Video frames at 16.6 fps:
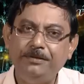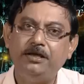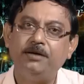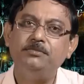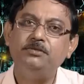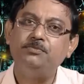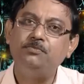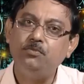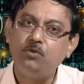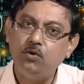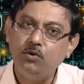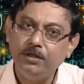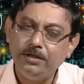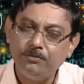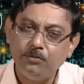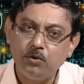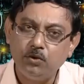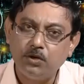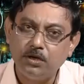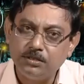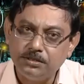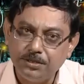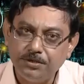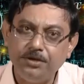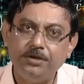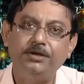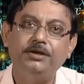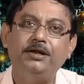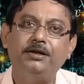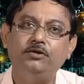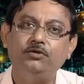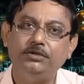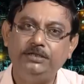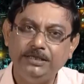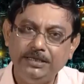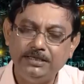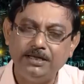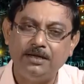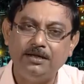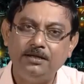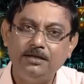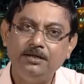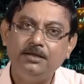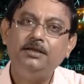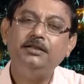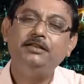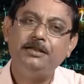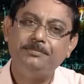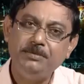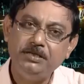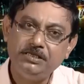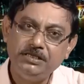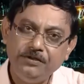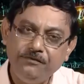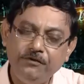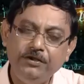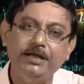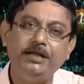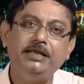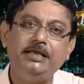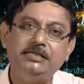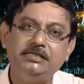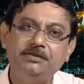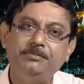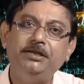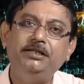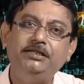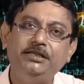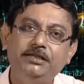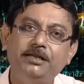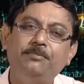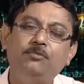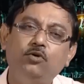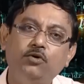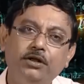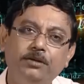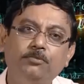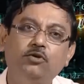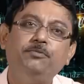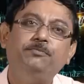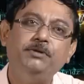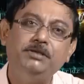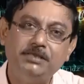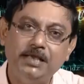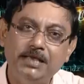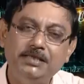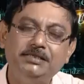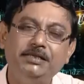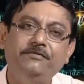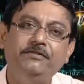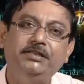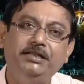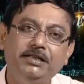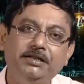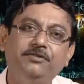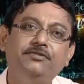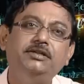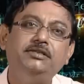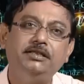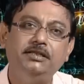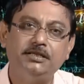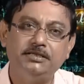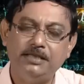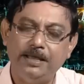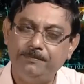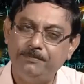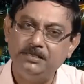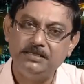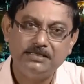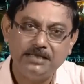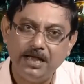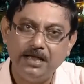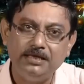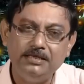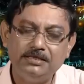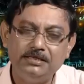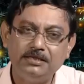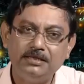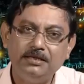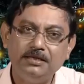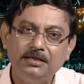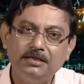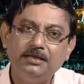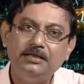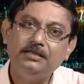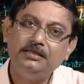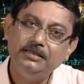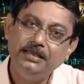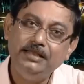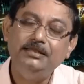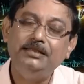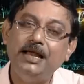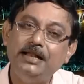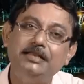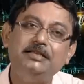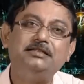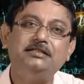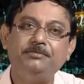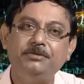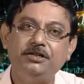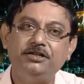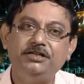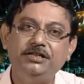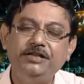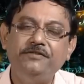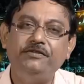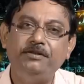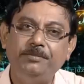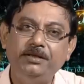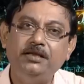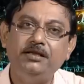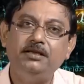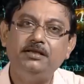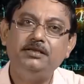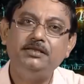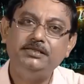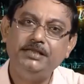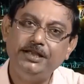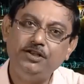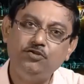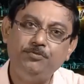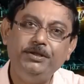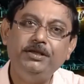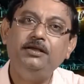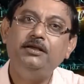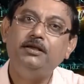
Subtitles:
becomes more and more concentrated around theta, that means if we can estimate theta more and more precisely with increase in the sample size, then that estimated T will be said to be